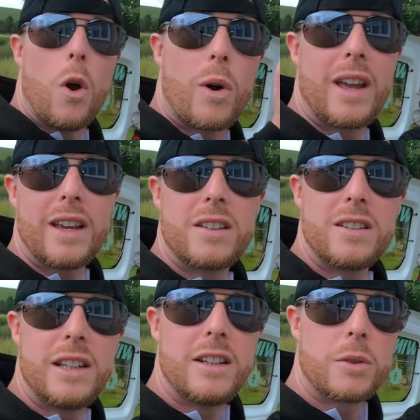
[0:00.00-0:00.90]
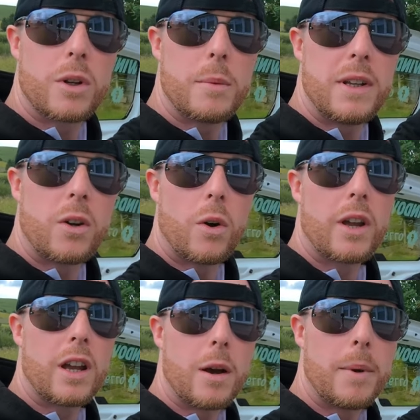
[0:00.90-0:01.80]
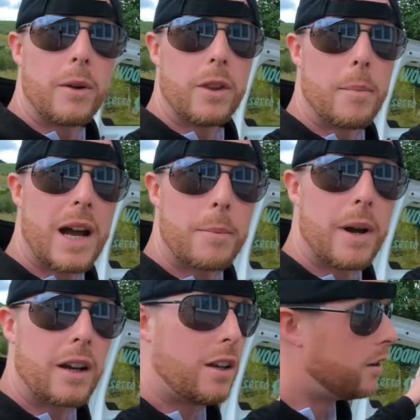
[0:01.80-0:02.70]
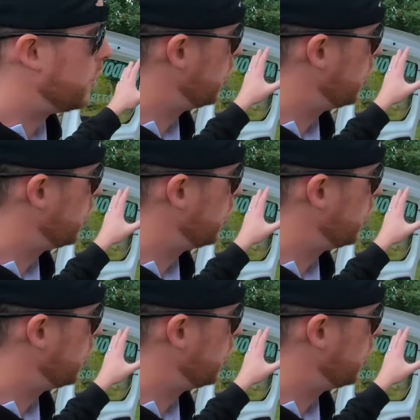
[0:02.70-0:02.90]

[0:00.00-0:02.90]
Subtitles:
Okay, yes indeed, so we're going to be talking about the backpack here